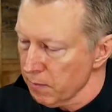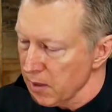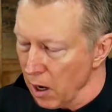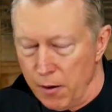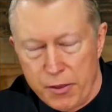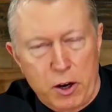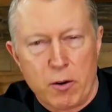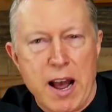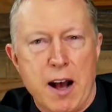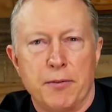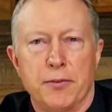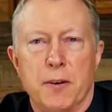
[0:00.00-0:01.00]
the
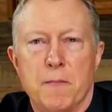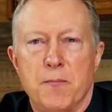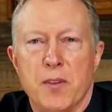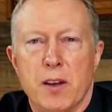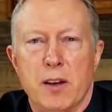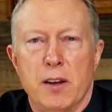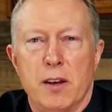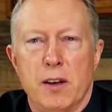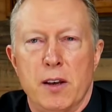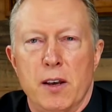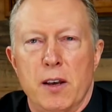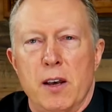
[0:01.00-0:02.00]
graph.
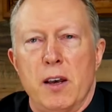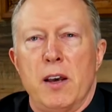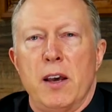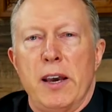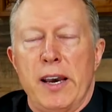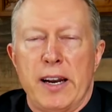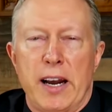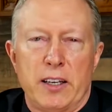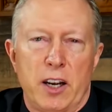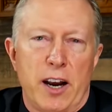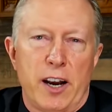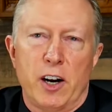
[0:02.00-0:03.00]
And I
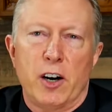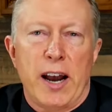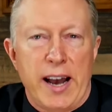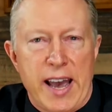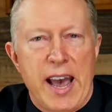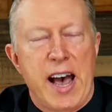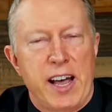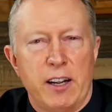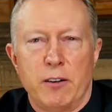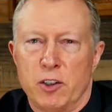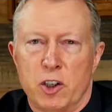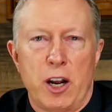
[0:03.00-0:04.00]
had a
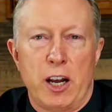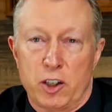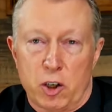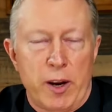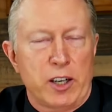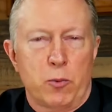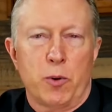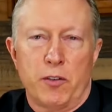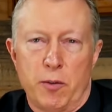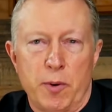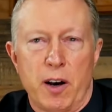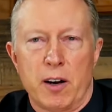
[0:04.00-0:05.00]
direct word
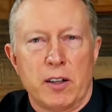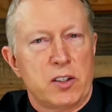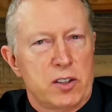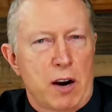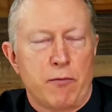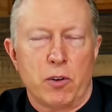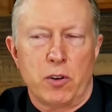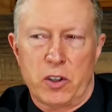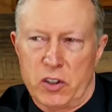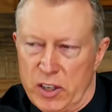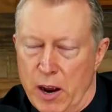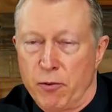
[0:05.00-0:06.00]
from God on
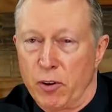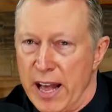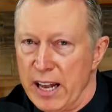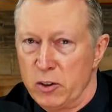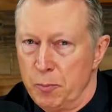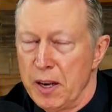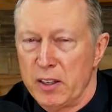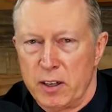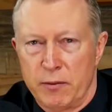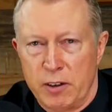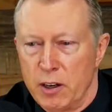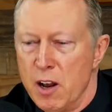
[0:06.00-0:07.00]
several aspects
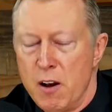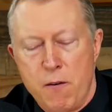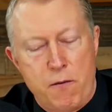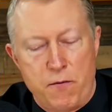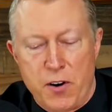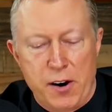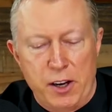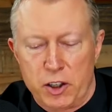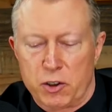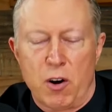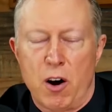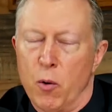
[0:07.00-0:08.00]
of it. Very
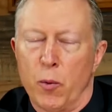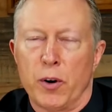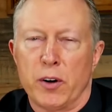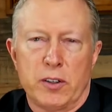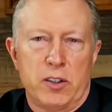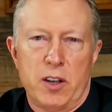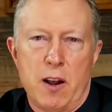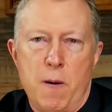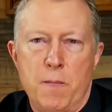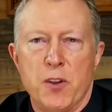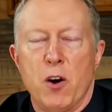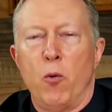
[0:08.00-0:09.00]
strong words.
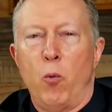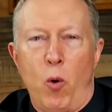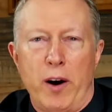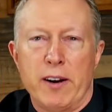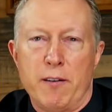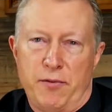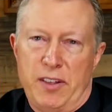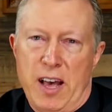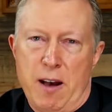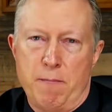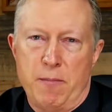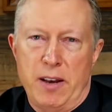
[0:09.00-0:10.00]
One of
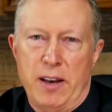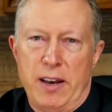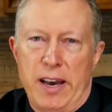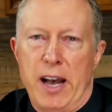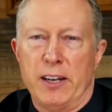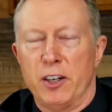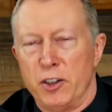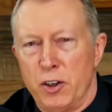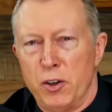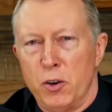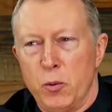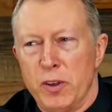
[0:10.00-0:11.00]
them had to
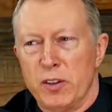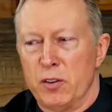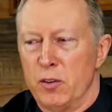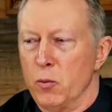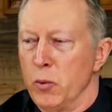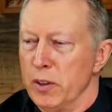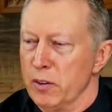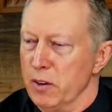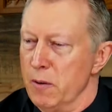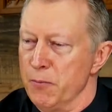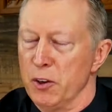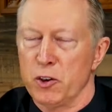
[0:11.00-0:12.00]
do with
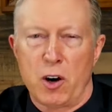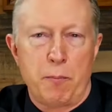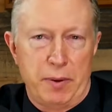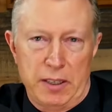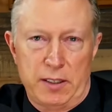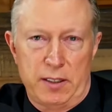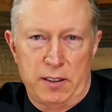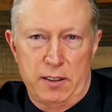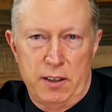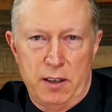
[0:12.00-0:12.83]
the trumpets.